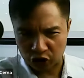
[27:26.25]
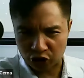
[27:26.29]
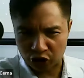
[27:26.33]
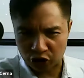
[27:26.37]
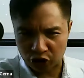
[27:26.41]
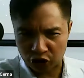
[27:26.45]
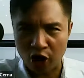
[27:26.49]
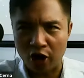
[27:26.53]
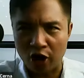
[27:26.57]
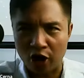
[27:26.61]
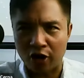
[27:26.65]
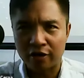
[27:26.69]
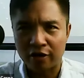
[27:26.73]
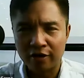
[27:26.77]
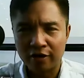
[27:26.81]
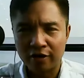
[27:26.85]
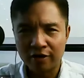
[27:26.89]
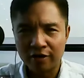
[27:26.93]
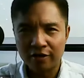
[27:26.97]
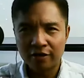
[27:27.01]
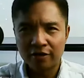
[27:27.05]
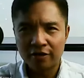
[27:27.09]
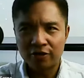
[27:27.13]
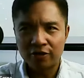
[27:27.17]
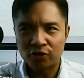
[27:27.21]
to talk
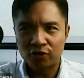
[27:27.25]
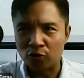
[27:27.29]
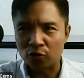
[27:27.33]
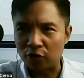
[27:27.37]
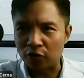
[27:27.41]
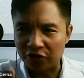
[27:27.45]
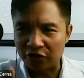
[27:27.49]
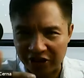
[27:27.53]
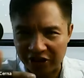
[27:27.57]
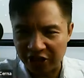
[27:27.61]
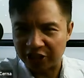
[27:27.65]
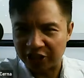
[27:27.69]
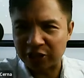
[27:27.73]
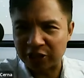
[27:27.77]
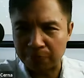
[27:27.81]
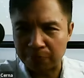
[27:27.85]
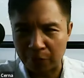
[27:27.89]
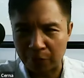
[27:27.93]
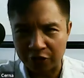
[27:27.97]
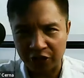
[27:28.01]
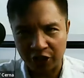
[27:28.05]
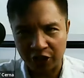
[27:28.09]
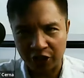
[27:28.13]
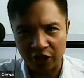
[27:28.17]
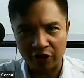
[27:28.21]
to this
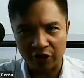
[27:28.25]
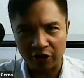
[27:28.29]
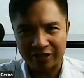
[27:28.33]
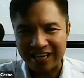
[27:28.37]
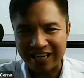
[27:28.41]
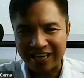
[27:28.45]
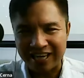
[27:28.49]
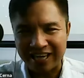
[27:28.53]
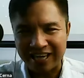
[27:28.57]
particular